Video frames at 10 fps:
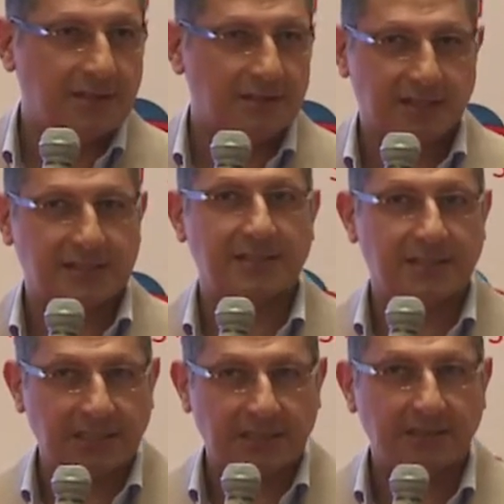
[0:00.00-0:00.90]

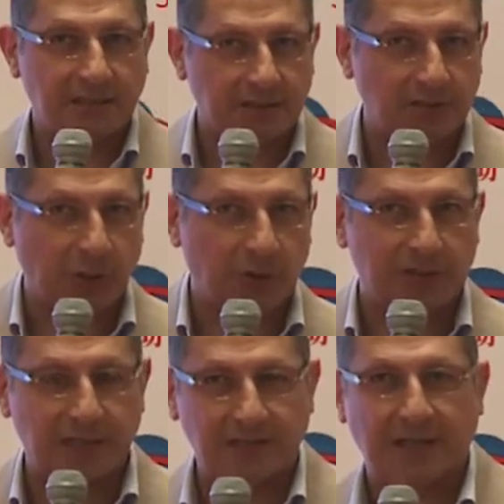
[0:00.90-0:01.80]
doesn't you
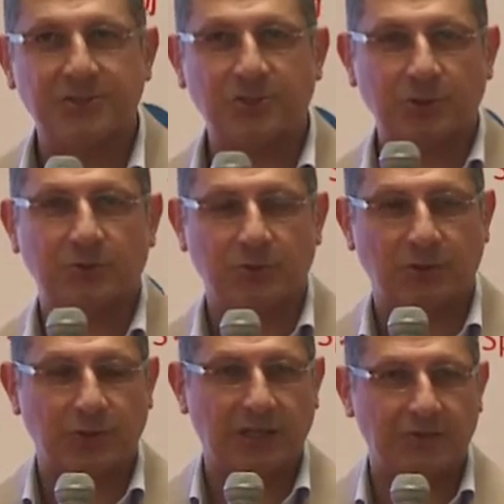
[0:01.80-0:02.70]
know, get you
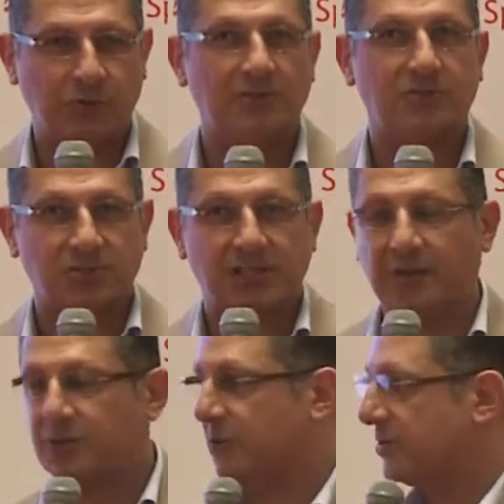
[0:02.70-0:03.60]
to, to
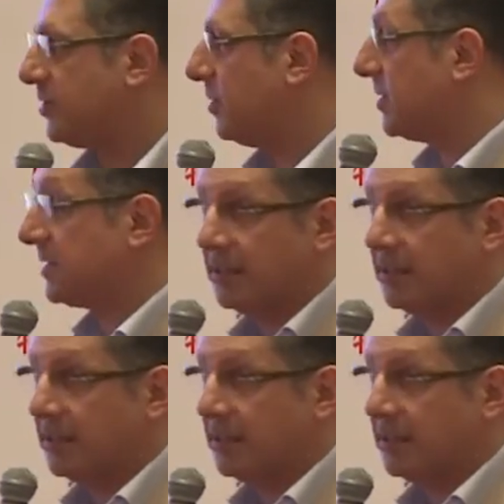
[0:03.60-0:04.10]
understand your consumers.